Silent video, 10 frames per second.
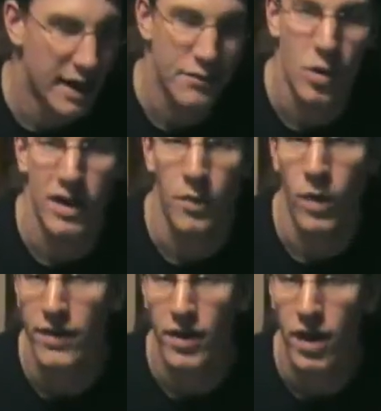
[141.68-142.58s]
have no idea
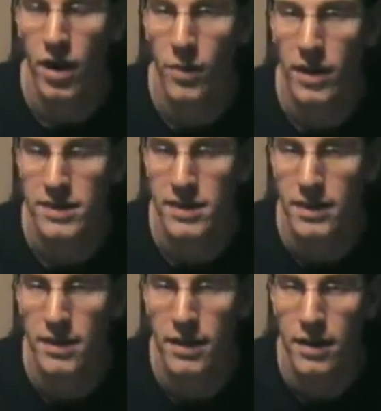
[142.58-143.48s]
what their card was,
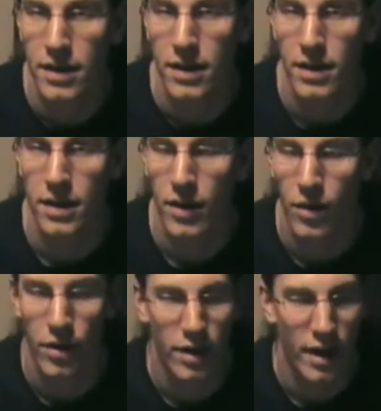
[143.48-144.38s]

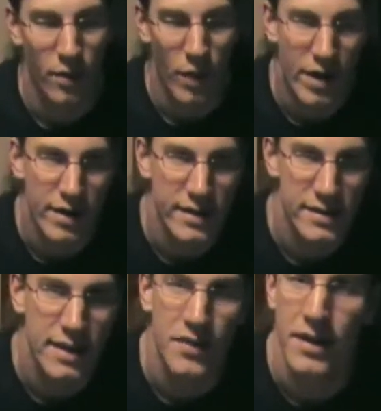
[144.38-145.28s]
or where it is
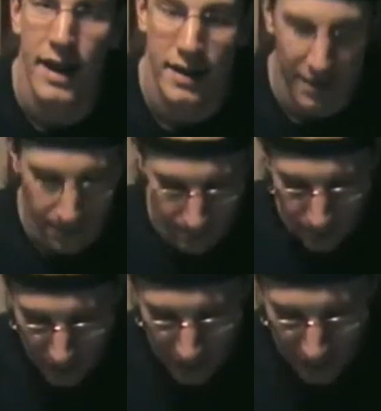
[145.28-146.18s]
in the deck, but I